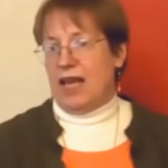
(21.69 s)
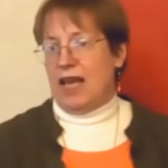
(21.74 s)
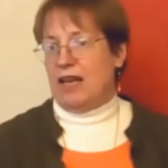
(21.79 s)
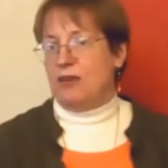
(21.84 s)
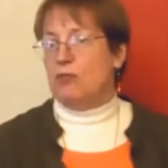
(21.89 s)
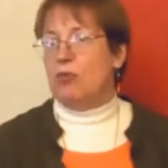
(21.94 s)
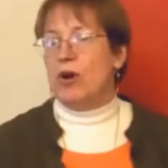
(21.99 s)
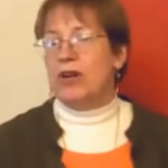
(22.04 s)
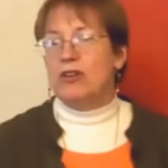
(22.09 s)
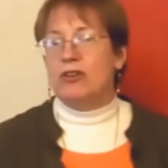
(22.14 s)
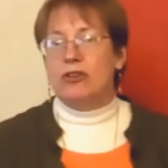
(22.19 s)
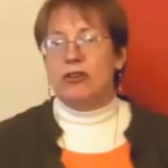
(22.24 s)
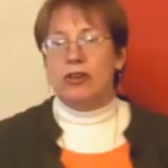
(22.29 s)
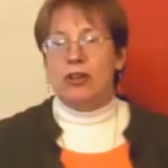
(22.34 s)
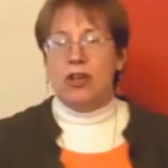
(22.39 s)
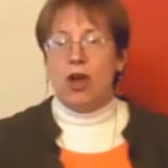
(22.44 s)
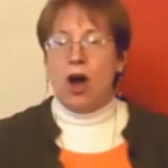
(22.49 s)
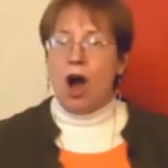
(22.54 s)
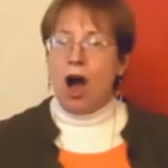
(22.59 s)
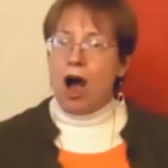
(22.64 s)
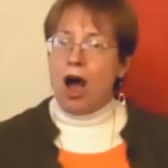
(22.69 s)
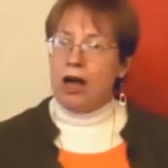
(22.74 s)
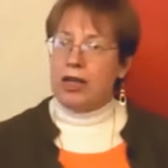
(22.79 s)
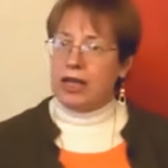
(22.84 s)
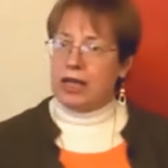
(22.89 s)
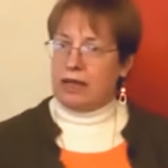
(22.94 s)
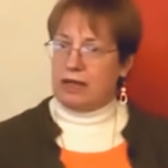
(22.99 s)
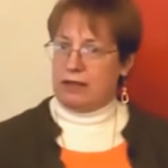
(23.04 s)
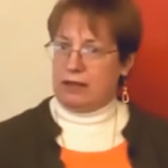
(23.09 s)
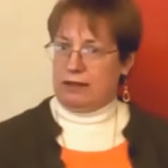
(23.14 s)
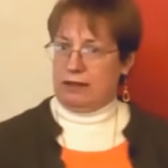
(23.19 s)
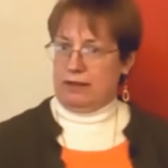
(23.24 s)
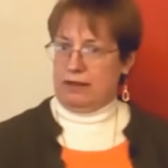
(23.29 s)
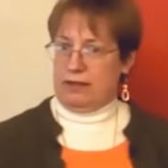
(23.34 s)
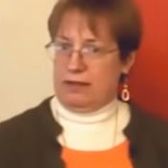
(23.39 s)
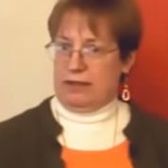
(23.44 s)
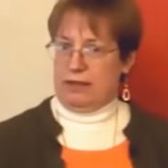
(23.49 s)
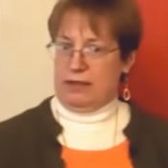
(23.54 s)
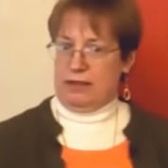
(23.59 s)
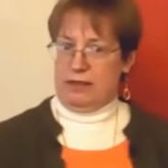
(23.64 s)
And what you're longing
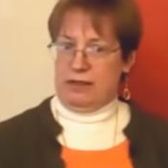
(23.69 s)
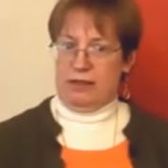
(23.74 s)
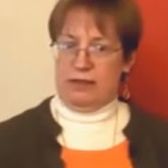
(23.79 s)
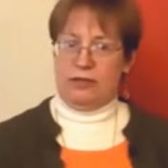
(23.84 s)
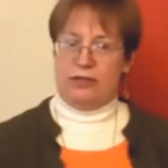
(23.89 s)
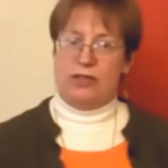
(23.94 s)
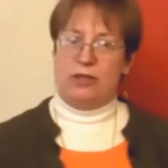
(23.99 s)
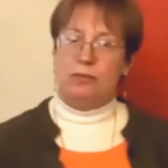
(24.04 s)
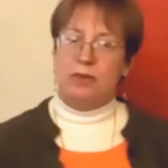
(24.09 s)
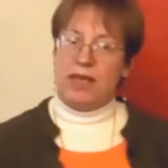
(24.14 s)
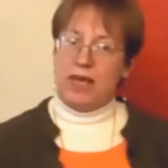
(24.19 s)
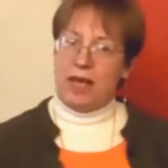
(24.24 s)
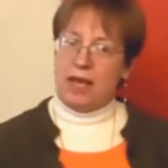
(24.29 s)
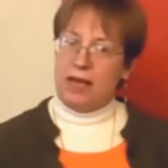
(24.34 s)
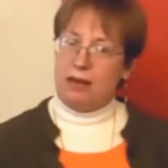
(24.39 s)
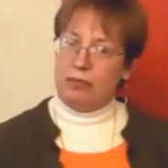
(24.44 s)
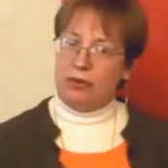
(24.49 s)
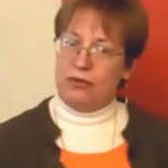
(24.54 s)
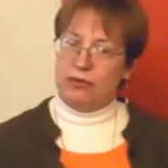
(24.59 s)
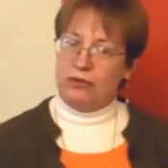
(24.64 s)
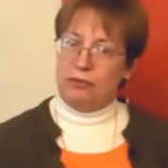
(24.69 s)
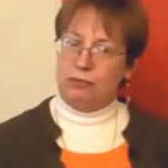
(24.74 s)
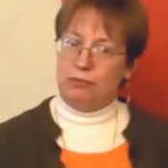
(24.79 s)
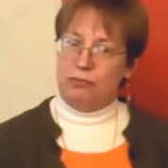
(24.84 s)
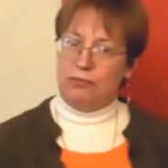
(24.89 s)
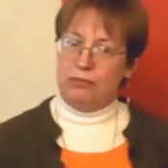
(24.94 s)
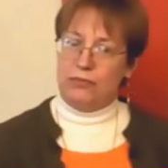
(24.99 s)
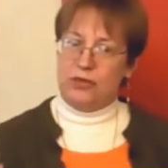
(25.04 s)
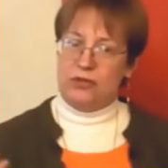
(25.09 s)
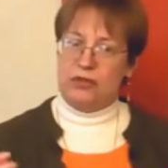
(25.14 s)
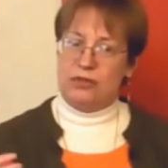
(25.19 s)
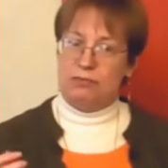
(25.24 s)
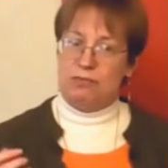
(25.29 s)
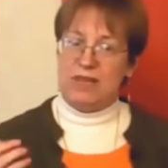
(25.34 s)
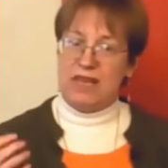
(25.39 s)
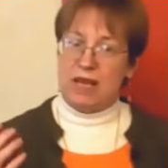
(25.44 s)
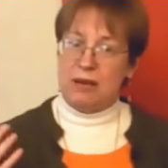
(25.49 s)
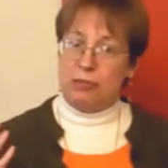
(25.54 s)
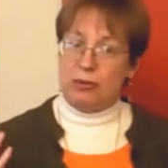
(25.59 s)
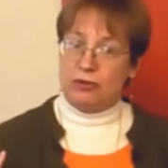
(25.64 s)
to be able
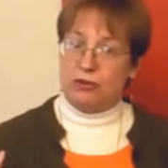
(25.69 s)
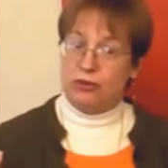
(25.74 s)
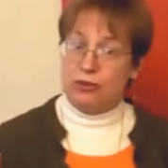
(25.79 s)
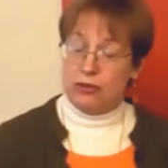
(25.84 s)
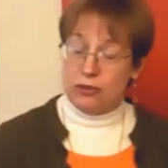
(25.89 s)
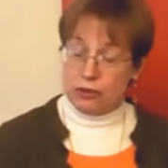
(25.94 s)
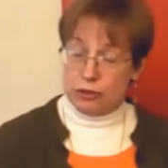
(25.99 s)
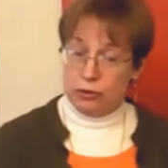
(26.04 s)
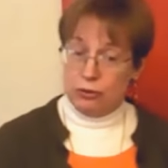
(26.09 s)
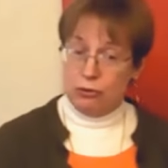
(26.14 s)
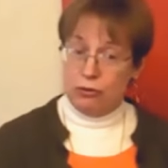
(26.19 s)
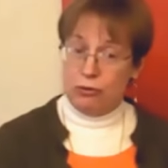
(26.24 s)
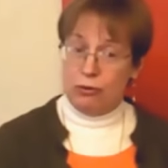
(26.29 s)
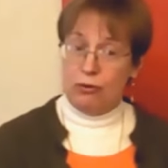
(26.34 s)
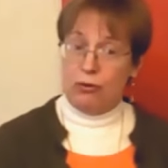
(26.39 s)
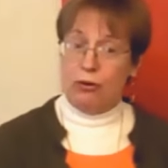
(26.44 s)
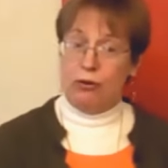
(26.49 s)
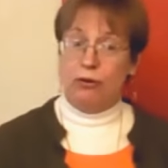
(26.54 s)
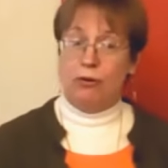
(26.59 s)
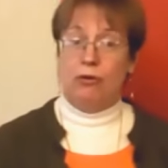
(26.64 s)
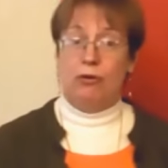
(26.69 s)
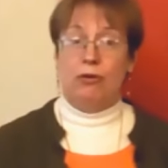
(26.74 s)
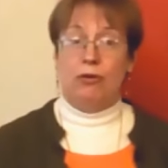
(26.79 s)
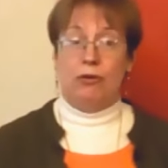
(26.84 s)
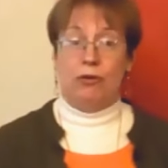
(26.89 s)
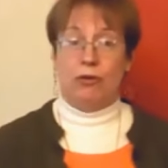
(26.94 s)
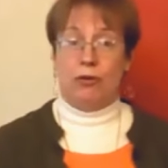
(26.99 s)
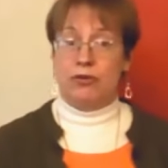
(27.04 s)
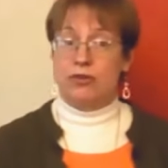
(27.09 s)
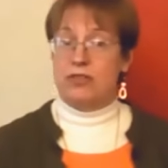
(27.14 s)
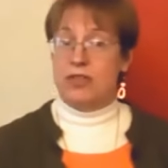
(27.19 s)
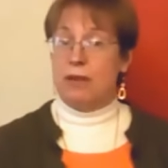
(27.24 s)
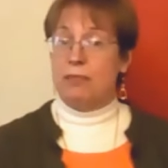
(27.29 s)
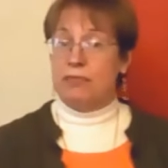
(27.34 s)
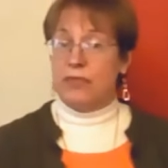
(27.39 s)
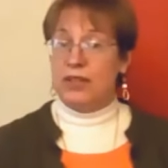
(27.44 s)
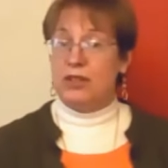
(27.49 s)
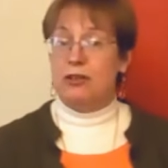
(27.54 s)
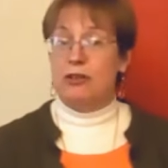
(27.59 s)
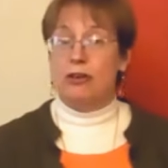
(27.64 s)
to do, or
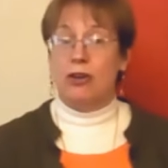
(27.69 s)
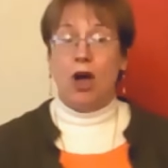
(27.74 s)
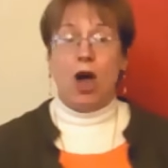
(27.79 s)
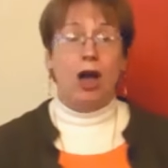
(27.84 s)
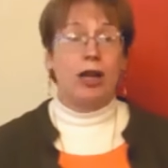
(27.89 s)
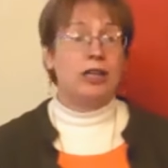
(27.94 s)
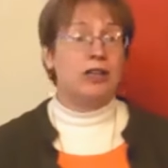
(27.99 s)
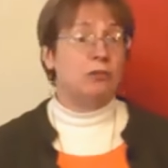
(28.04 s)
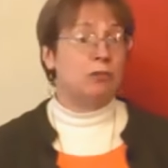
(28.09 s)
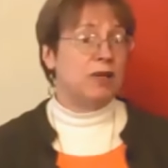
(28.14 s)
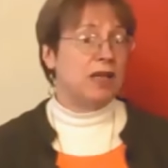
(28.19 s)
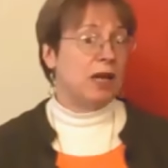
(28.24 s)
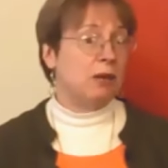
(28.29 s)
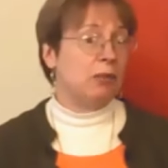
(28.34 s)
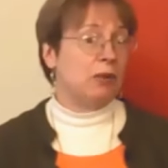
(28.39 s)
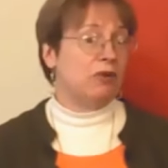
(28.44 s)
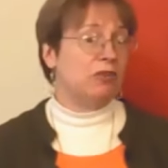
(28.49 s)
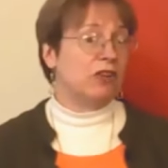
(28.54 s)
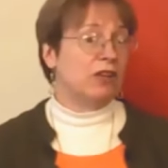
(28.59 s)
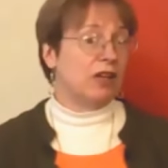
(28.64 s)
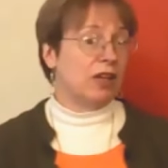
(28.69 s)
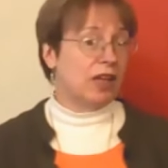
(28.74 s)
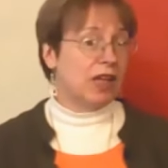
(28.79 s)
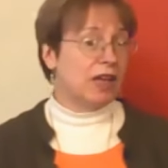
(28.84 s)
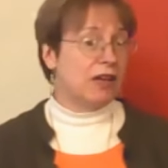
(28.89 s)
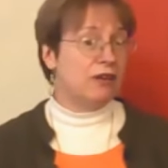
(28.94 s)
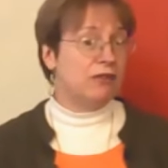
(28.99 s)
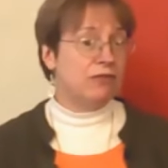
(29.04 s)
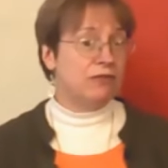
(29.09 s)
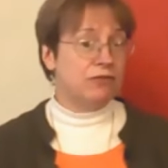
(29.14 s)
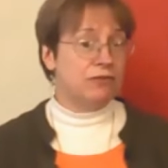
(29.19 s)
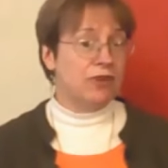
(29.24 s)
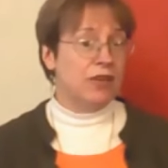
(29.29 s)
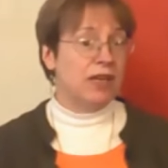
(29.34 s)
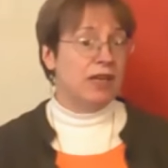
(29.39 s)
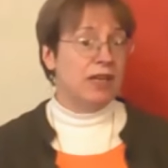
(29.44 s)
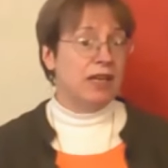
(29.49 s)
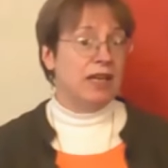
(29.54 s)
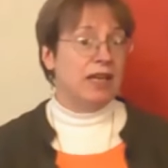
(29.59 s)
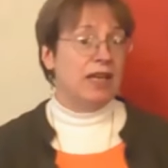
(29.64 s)
something you're longing to be able to live,
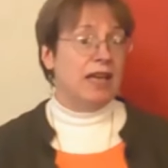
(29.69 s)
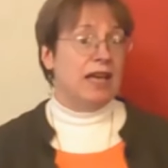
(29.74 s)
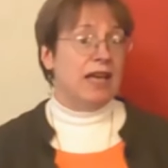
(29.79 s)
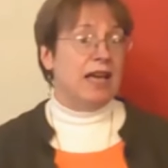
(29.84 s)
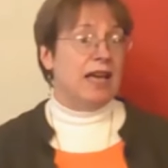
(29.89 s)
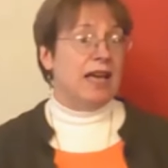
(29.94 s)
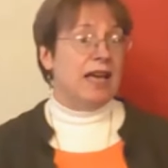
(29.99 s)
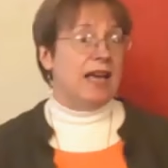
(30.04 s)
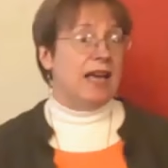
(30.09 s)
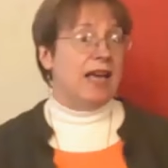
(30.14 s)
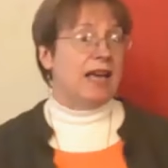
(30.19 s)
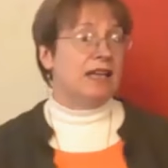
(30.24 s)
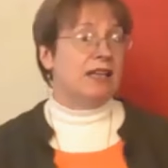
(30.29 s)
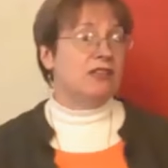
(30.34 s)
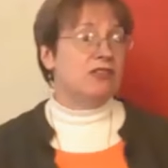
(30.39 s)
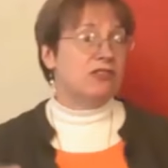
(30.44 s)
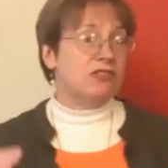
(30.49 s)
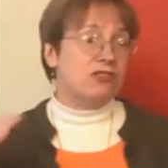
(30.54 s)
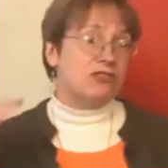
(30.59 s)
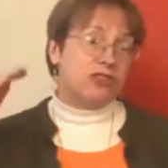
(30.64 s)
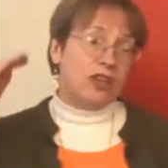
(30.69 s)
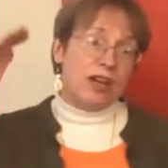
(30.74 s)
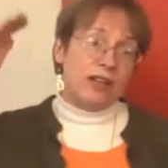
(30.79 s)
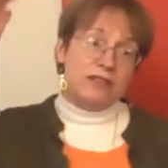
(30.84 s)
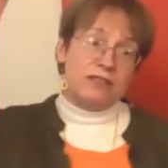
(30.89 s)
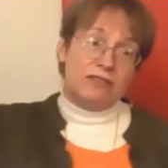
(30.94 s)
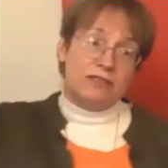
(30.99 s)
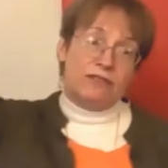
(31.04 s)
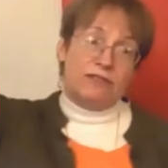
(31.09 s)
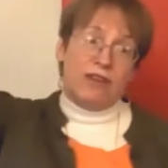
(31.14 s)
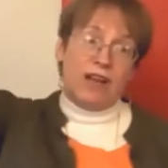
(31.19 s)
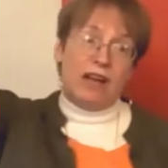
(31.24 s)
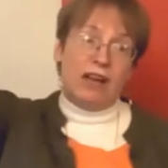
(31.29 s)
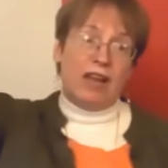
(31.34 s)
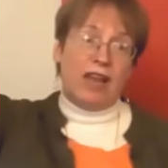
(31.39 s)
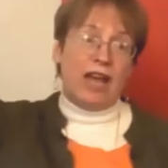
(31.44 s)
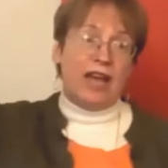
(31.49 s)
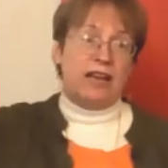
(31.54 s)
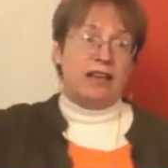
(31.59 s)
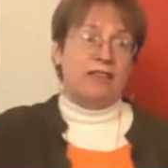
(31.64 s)
and it's just
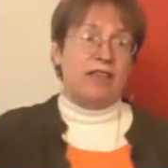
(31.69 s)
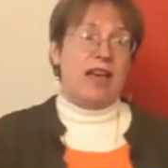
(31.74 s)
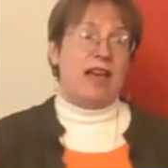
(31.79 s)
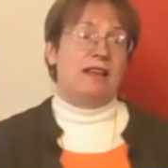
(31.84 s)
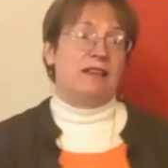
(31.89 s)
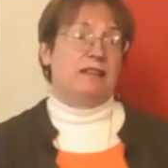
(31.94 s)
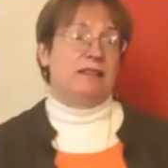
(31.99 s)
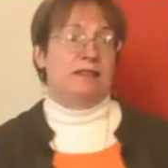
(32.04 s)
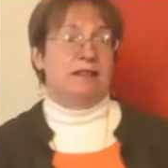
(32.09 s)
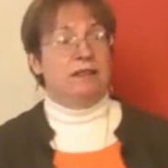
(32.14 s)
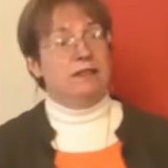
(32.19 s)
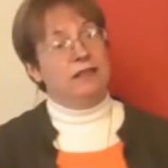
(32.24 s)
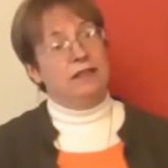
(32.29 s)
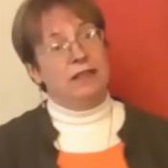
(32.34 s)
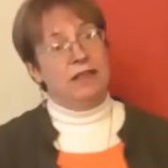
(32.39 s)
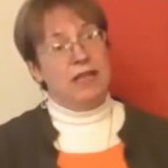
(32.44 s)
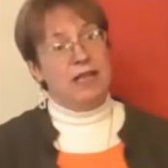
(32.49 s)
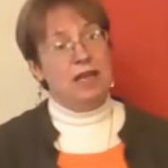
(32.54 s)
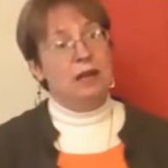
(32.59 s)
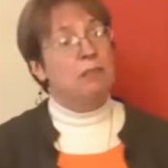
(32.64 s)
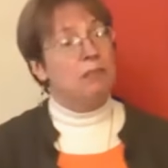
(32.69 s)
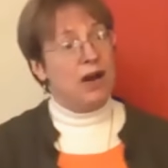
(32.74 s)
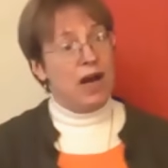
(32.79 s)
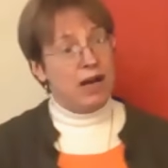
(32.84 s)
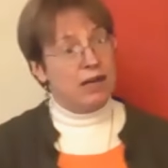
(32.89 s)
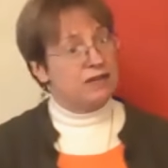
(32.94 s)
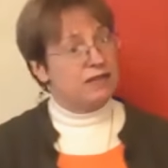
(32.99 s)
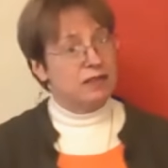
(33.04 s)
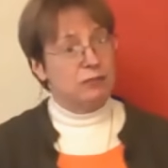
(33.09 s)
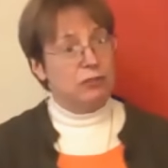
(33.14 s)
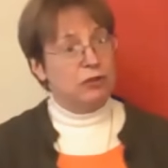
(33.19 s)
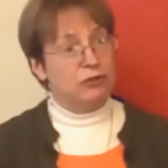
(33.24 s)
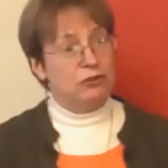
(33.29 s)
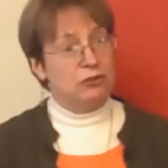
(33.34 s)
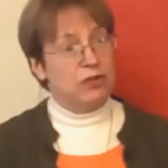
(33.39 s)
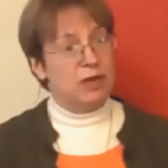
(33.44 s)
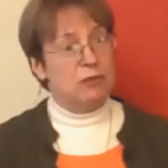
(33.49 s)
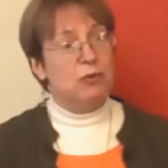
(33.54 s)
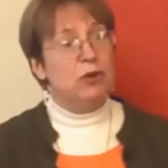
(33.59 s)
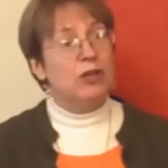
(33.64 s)
felt like that impossible
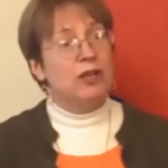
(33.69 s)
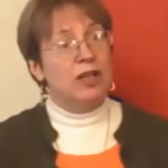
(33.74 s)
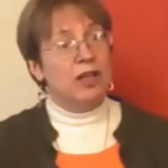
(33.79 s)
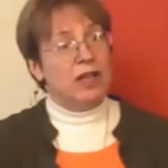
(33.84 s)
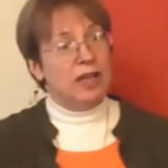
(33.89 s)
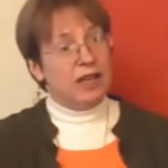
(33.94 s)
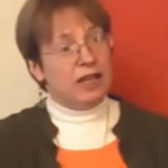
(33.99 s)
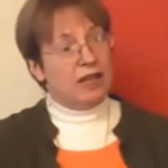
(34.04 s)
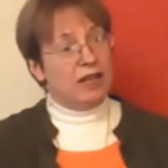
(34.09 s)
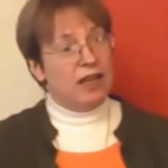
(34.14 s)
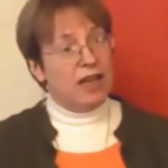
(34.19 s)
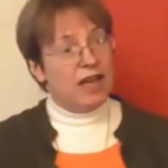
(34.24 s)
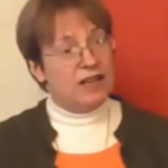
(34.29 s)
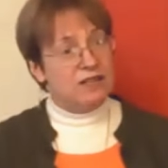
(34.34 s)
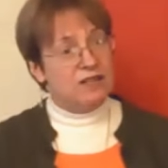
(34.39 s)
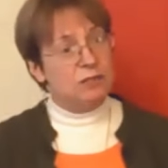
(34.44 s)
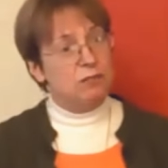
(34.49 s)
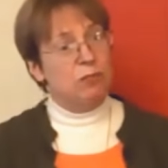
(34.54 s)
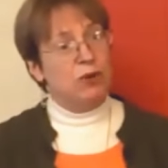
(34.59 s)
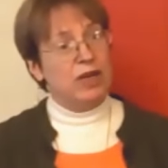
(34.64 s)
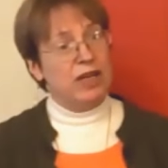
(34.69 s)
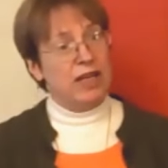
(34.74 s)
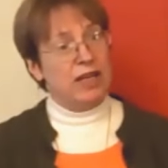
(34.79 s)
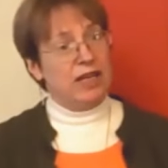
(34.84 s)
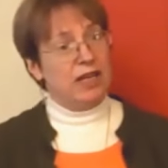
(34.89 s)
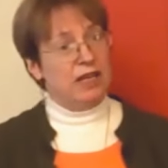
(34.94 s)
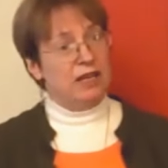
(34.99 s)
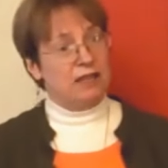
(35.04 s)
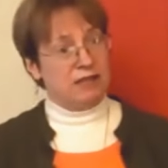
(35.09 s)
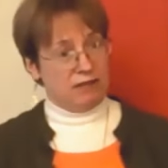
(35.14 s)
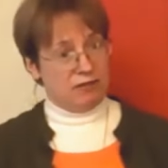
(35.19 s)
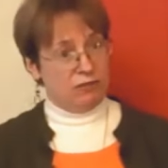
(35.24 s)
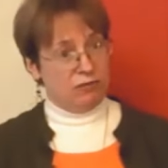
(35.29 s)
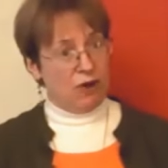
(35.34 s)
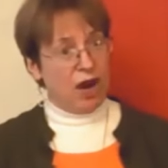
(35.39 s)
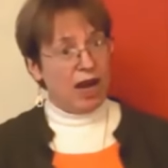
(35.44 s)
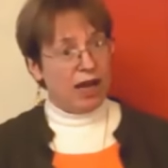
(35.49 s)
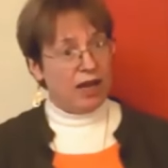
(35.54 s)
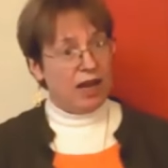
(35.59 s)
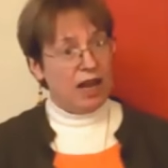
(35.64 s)
dream. Well, let's bring it in
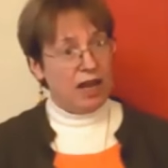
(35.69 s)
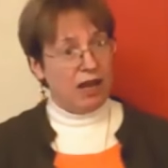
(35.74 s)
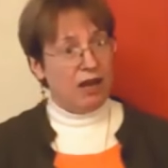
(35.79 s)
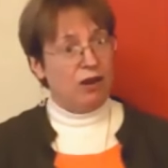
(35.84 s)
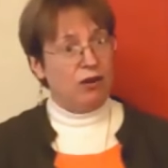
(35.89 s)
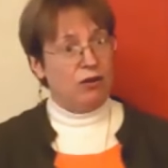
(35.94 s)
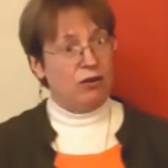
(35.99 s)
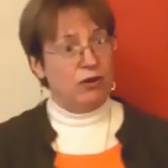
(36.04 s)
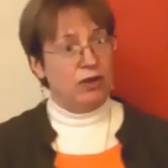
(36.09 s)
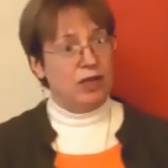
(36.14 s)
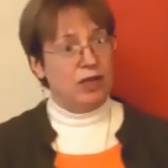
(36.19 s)
right now